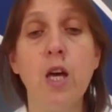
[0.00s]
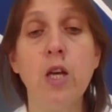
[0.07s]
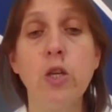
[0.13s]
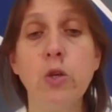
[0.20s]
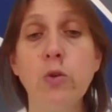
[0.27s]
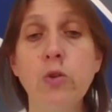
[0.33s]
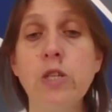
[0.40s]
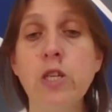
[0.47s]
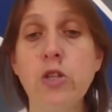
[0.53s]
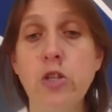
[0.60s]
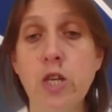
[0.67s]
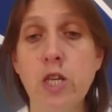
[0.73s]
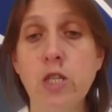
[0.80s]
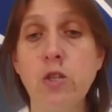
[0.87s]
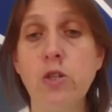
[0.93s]
You
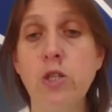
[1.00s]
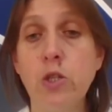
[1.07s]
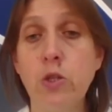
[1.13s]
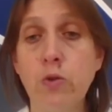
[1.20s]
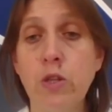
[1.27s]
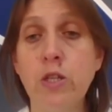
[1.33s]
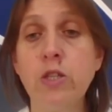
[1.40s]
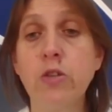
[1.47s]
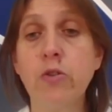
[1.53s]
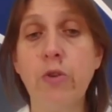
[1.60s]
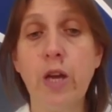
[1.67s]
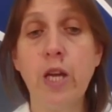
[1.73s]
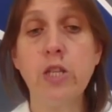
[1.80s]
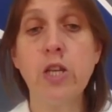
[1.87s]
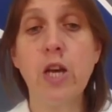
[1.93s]
suggest your students
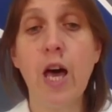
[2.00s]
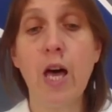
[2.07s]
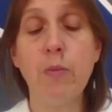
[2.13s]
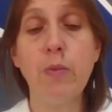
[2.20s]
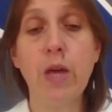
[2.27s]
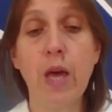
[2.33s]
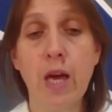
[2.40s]
create a happy